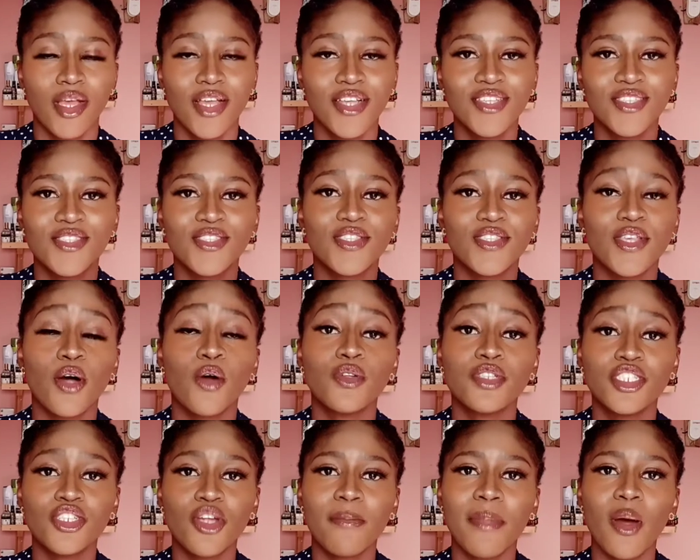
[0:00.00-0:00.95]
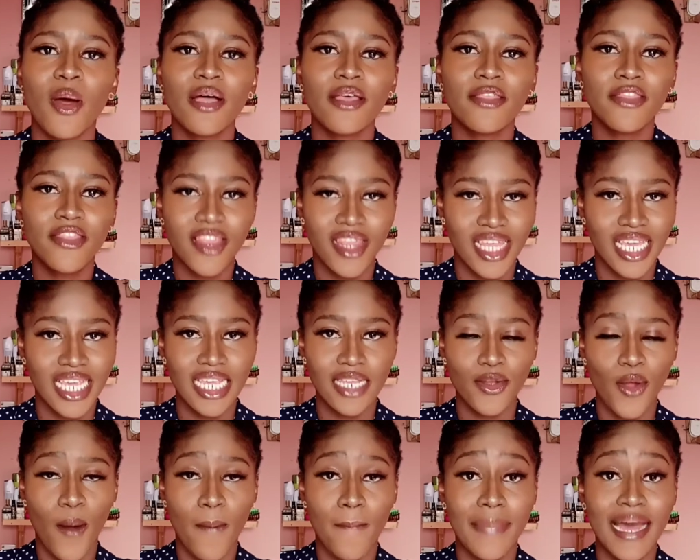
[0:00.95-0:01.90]
So the number one thing
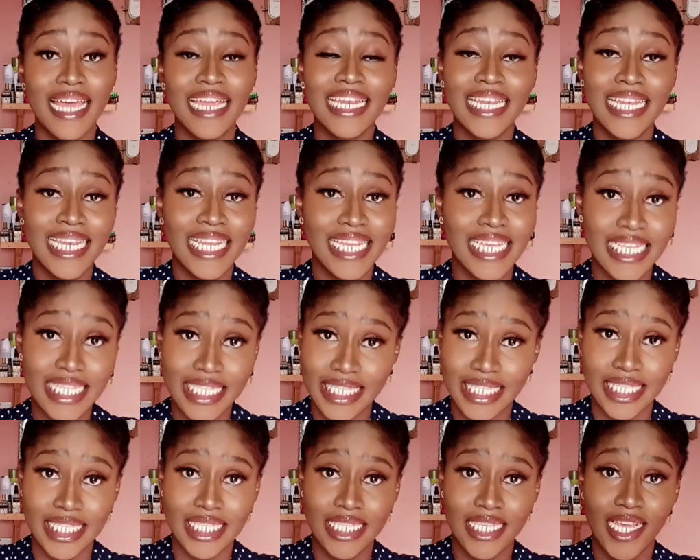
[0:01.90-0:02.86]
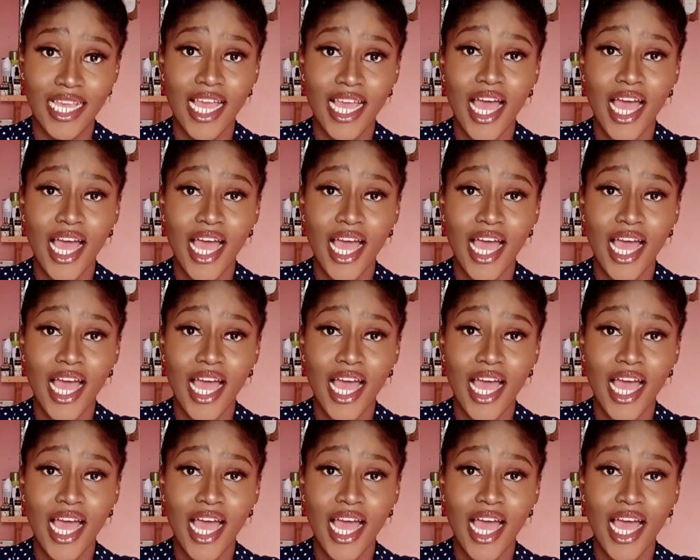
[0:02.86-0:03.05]
on my list